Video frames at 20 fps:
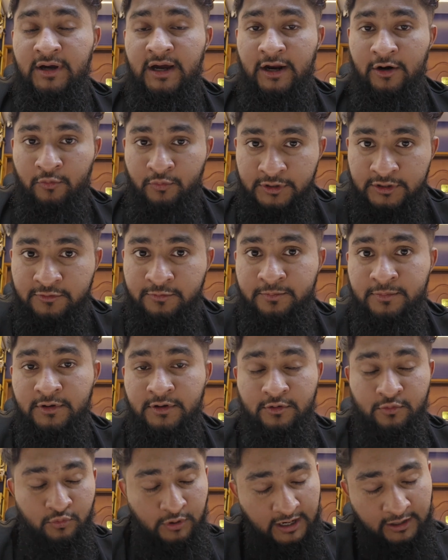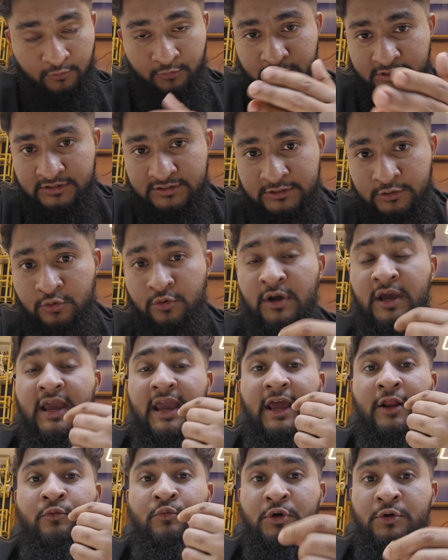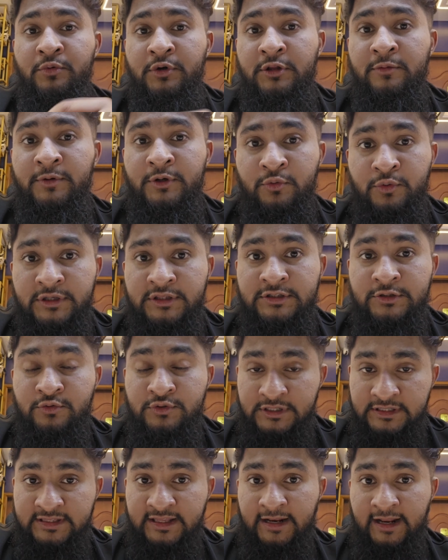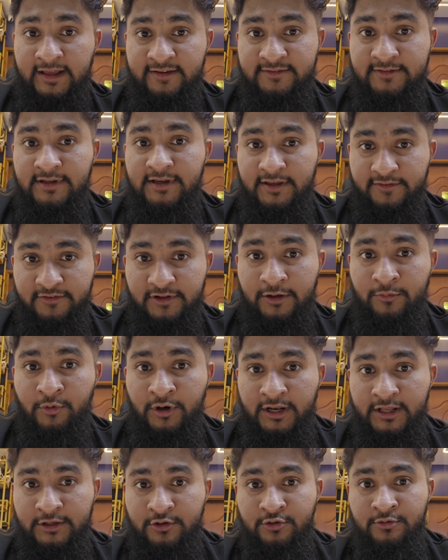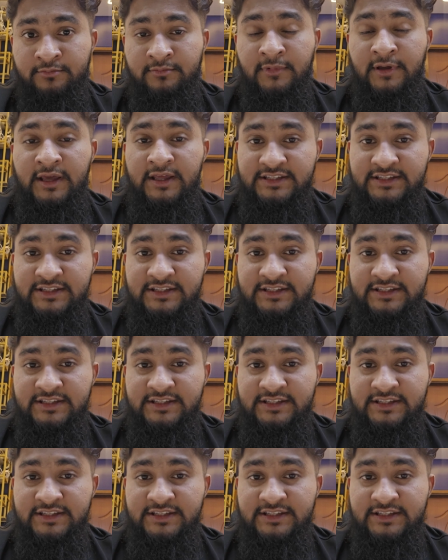are with you, and we will be with you till the last. Assalamu alaikum.